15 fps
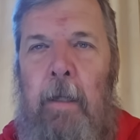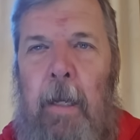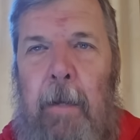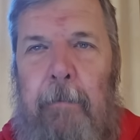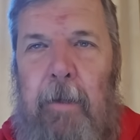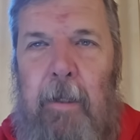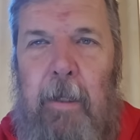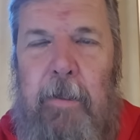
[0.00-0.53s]

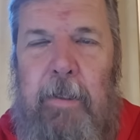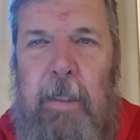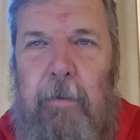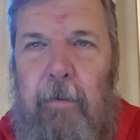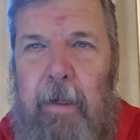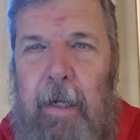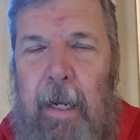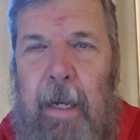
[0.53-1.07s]
Happy lunch
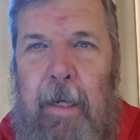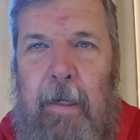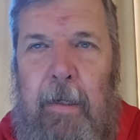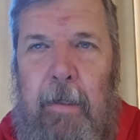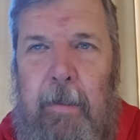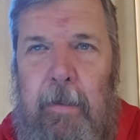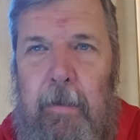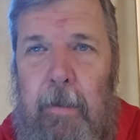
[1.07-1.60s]
hour, gang.
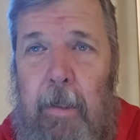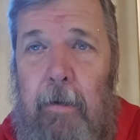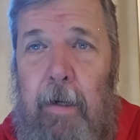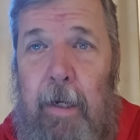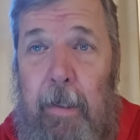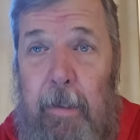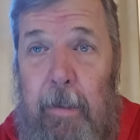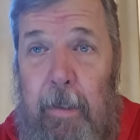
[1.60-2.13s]
All
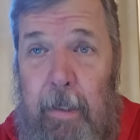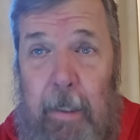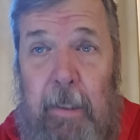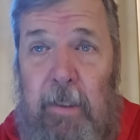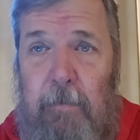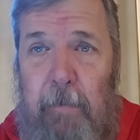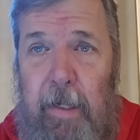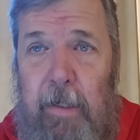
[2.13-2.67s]
right,
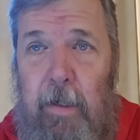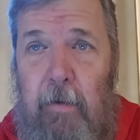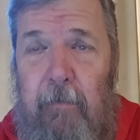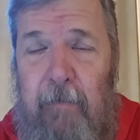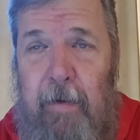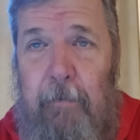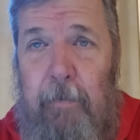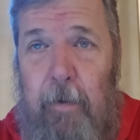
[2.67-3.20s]
it's
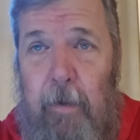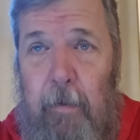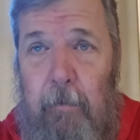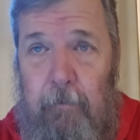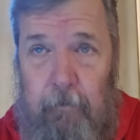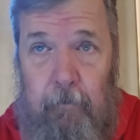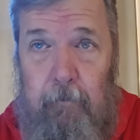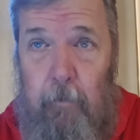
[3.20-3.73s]
mid-November.
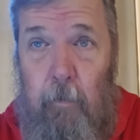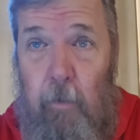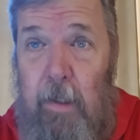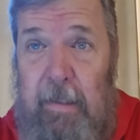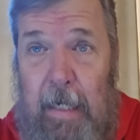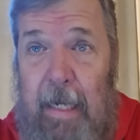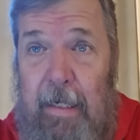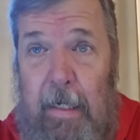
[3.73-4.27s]

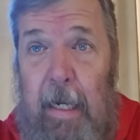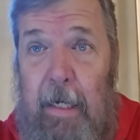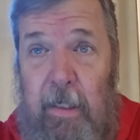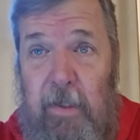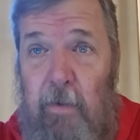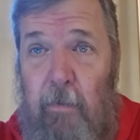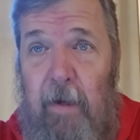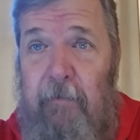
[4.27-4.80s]
We're 10
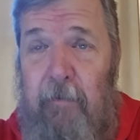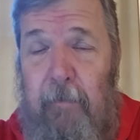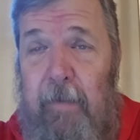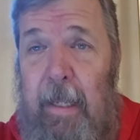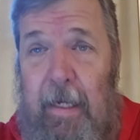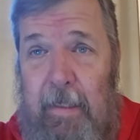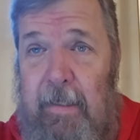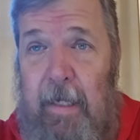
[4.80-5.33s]
days away from
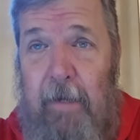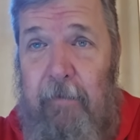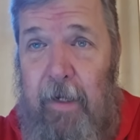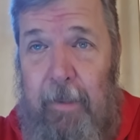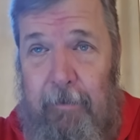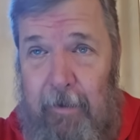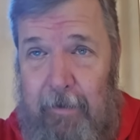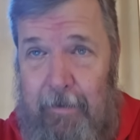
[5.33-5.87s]

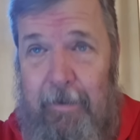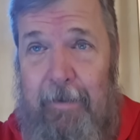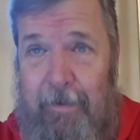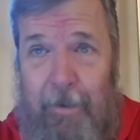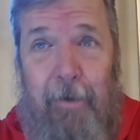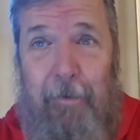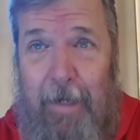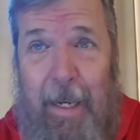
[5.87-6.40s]
Thanksgiving,
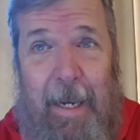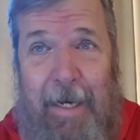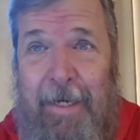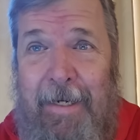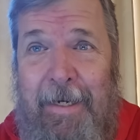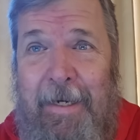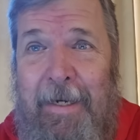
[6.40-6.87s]
okay?